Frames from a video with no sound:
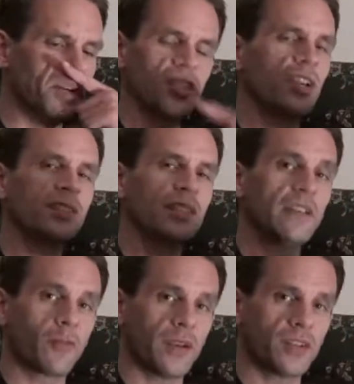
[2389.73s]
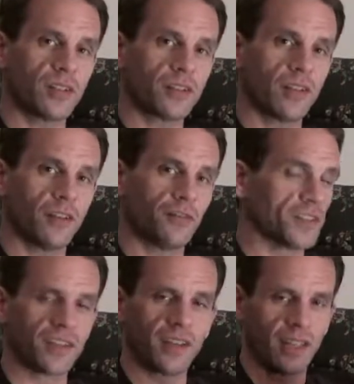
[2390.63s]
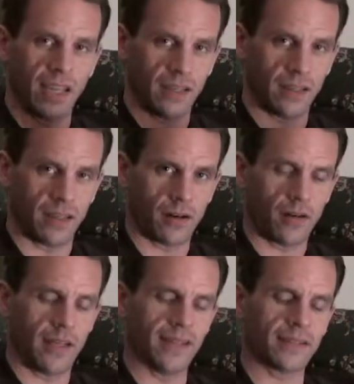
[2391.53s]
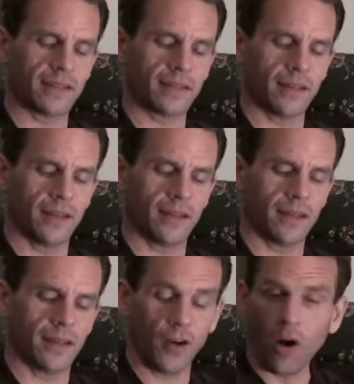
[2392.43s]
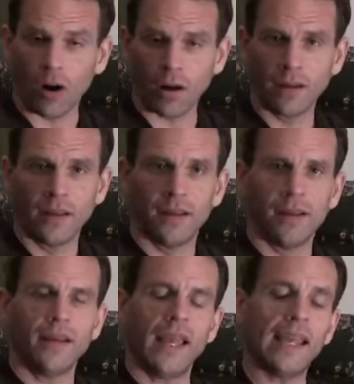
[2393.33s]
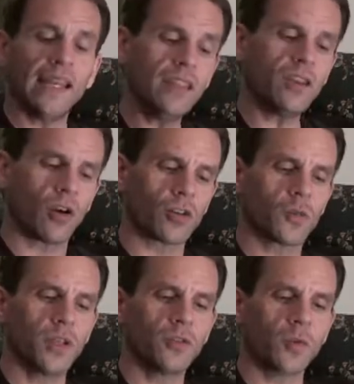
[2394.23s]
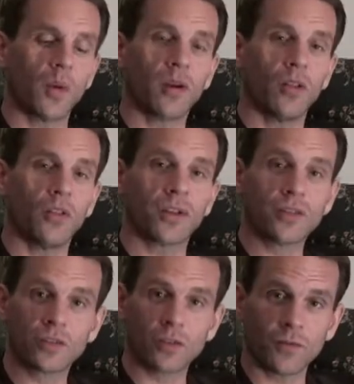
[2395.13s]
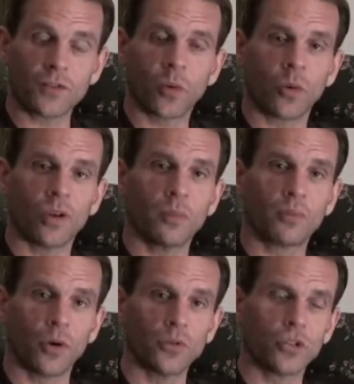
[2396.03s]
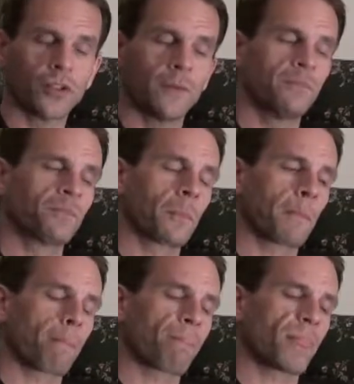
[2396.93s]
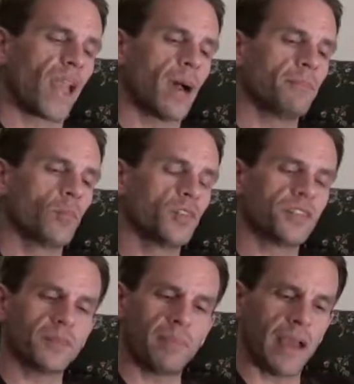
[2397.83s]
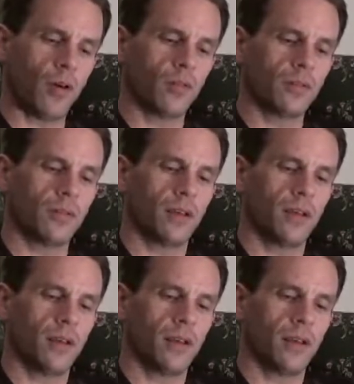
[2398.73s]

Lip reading: But just the information itself isn't going to get you there. It's an art. And in the arts, we use what we call the Conservatory Approach, which is about